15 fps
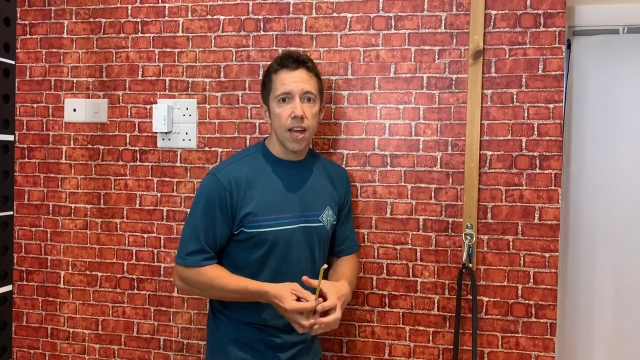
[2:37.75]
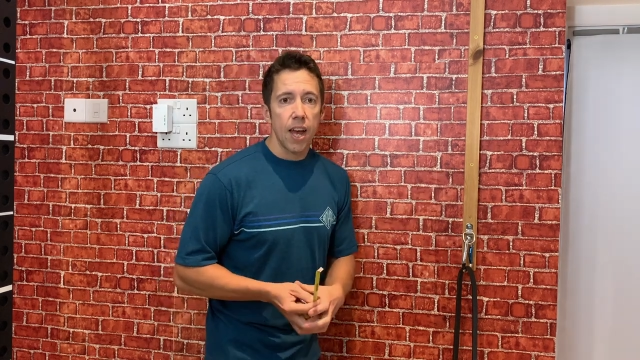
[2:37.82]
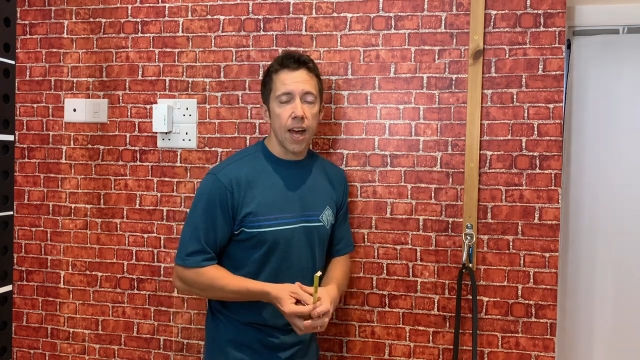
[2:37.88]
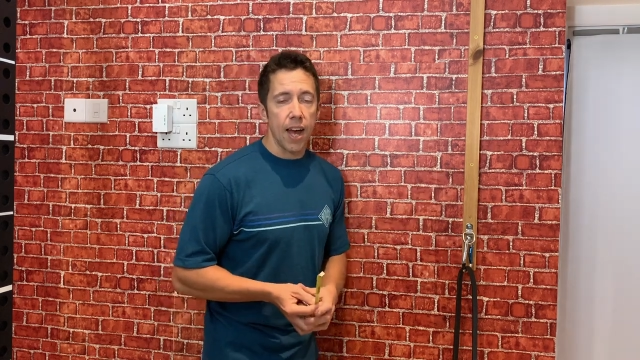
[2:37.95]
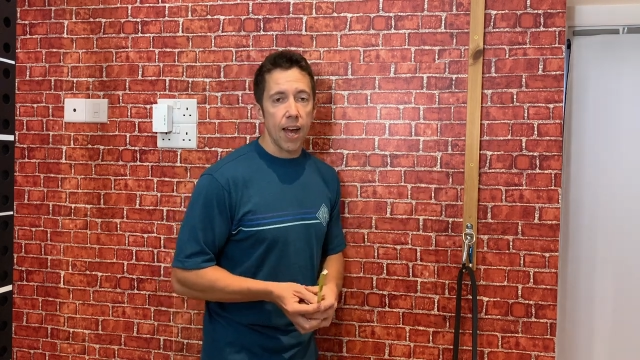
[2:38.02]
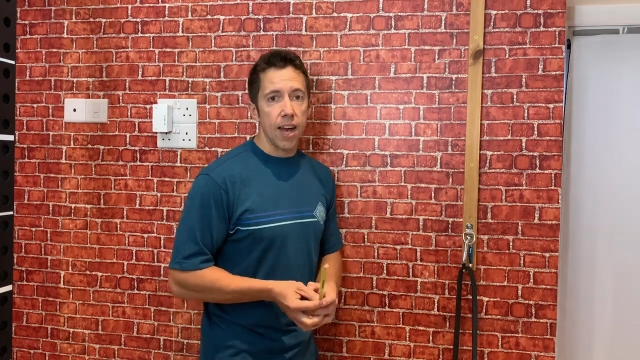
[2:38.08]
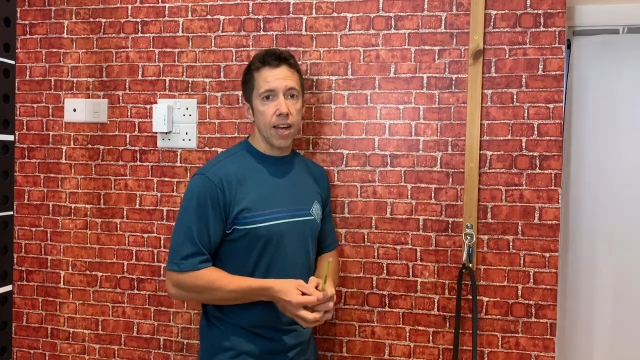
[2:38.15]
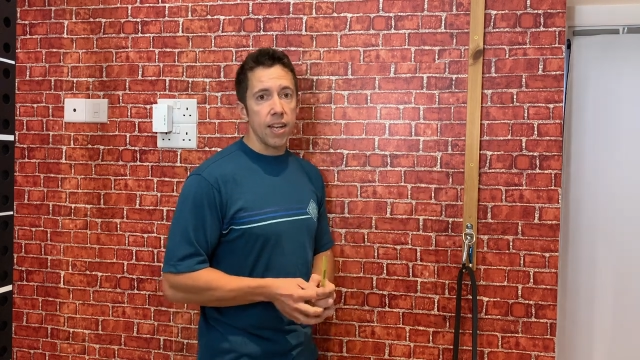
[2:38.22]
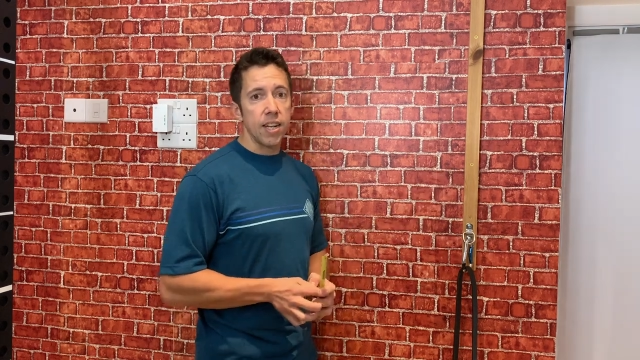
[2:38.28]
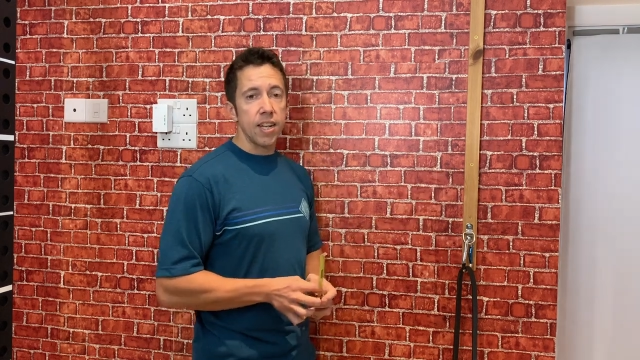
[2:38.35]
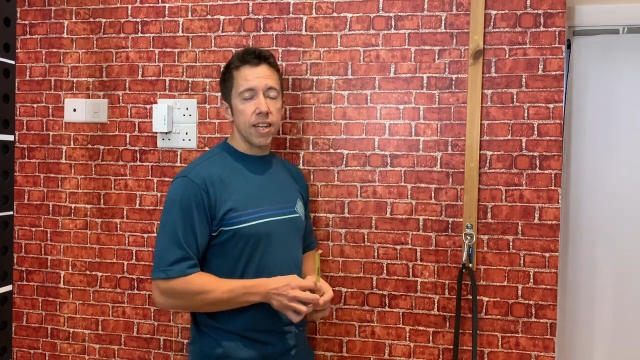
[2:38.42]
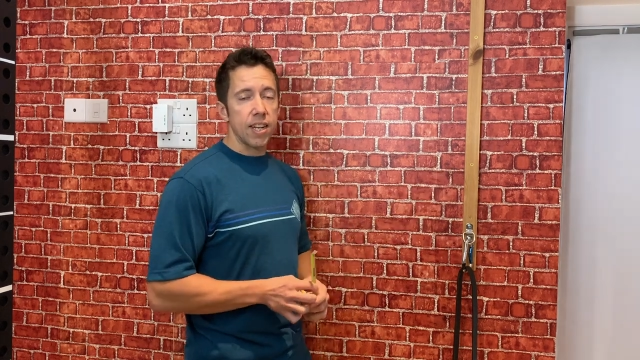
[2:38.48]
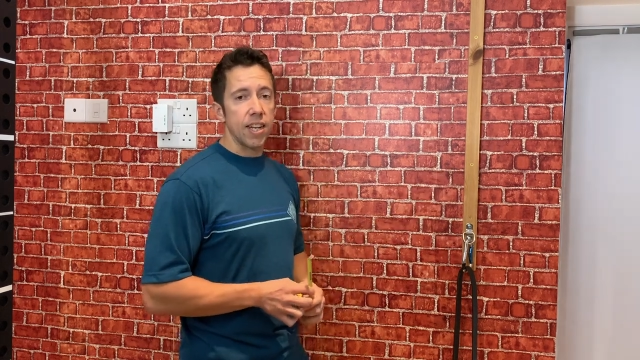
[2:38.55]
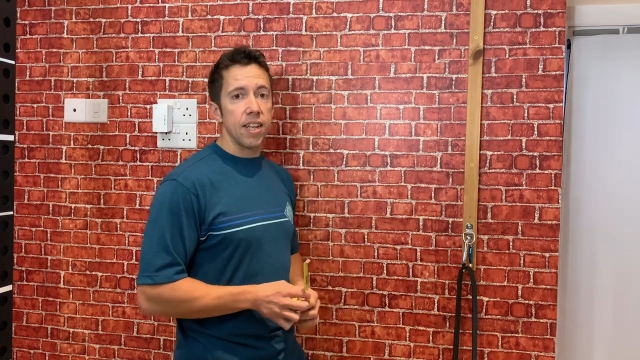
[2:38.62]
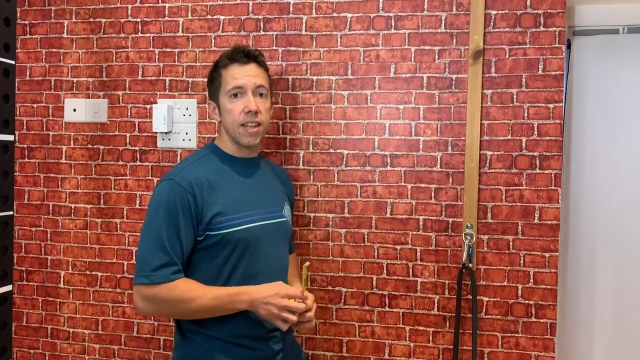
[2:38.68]

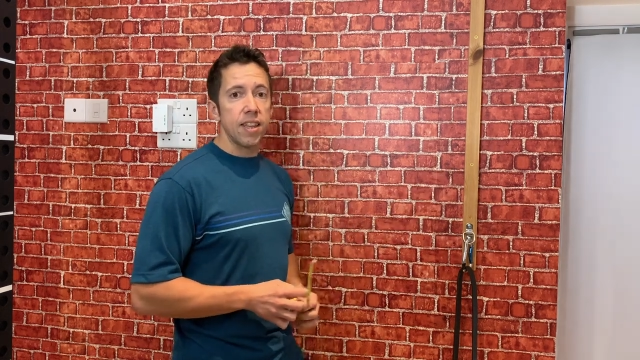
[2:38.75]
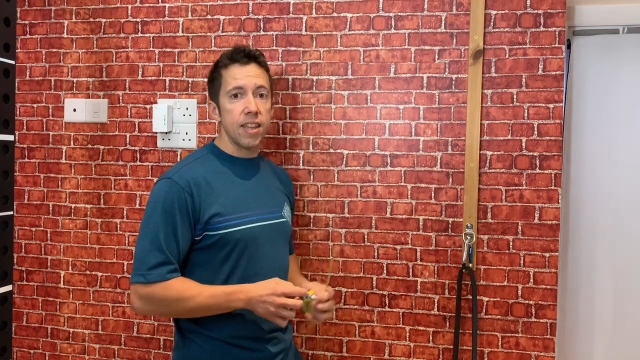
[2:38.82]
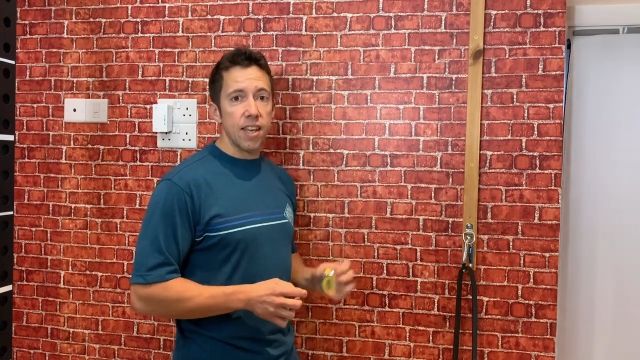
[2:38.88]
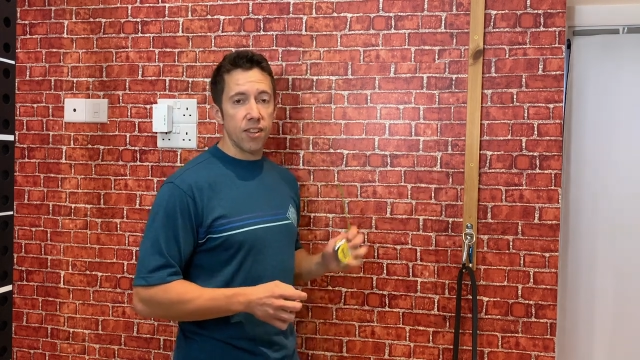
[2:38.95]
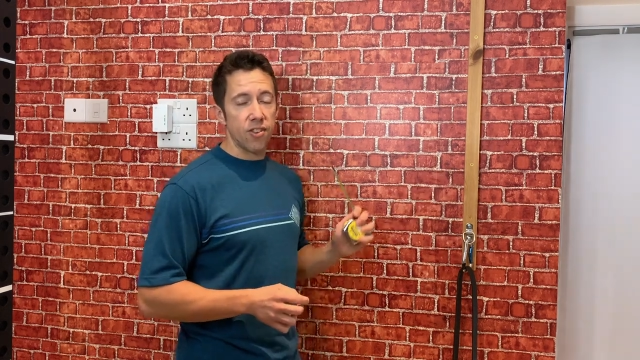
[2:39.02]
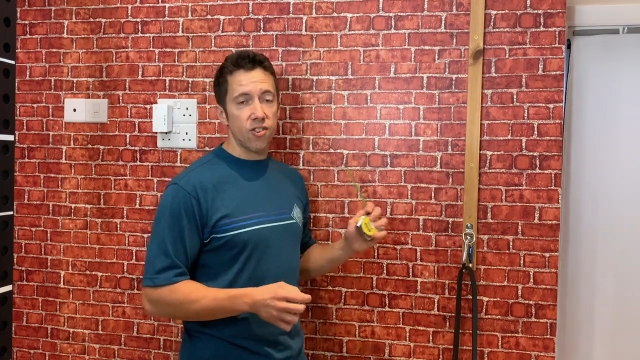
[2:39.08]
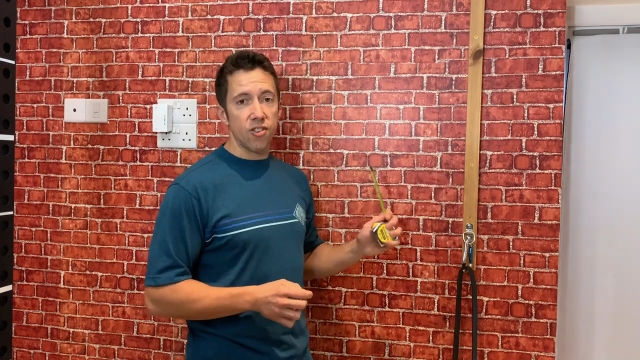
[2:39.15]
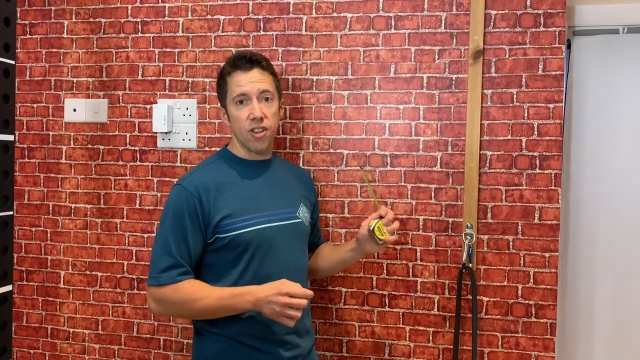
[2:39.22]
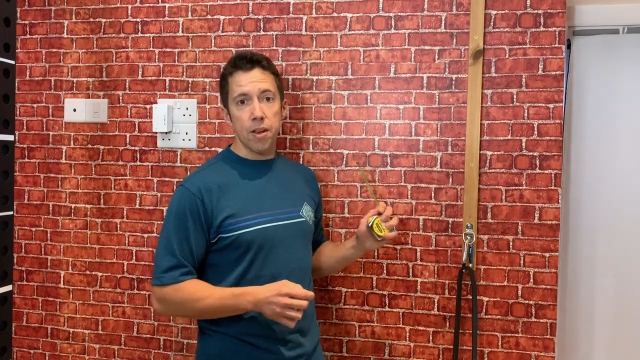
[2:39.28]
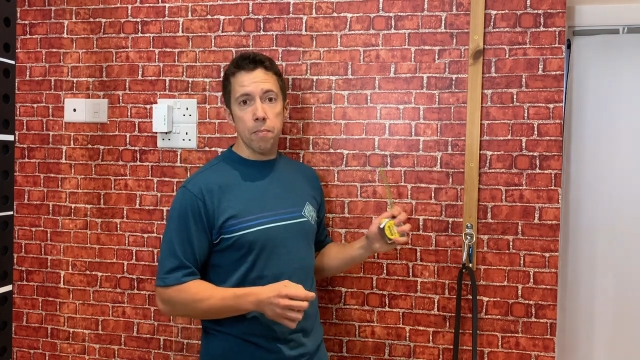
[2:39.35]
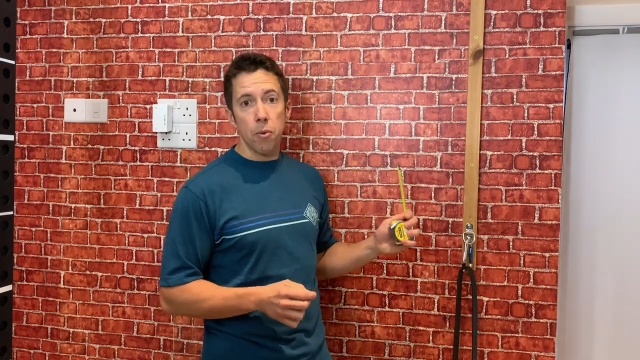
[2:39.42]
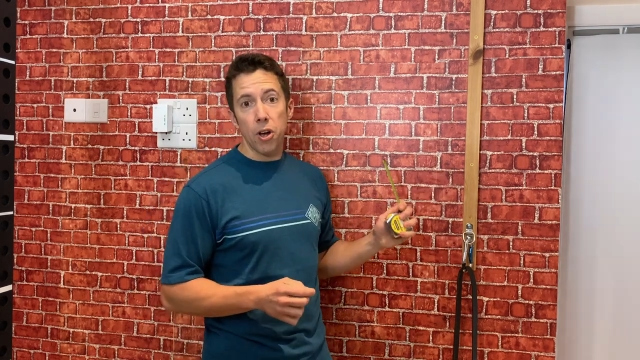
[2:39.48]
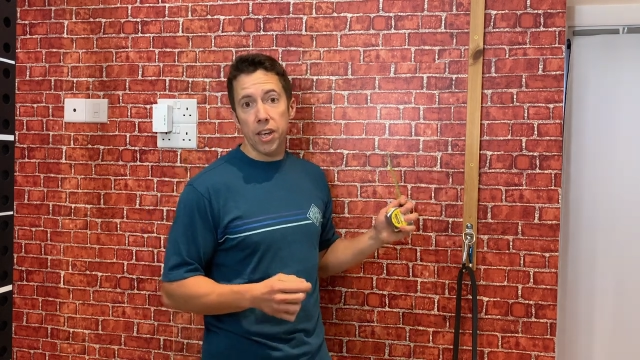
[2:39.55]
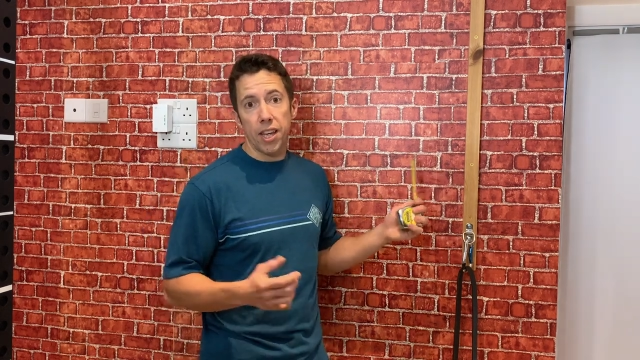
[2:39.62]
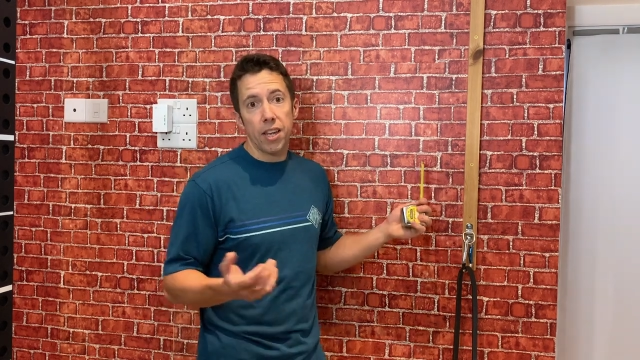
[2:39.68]
and in
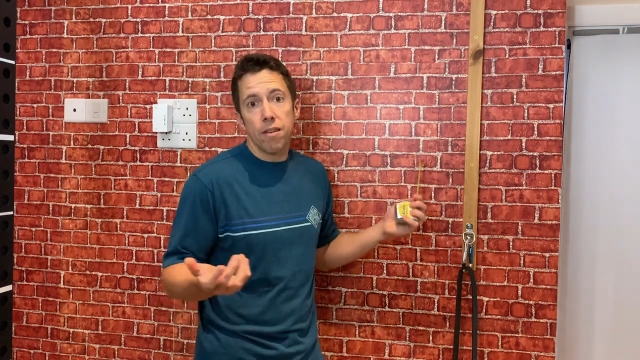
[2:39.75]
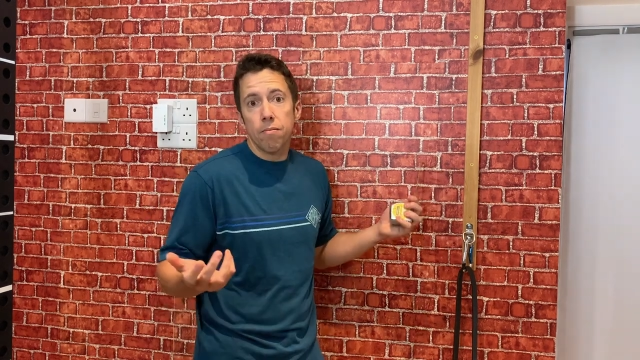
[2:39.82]
my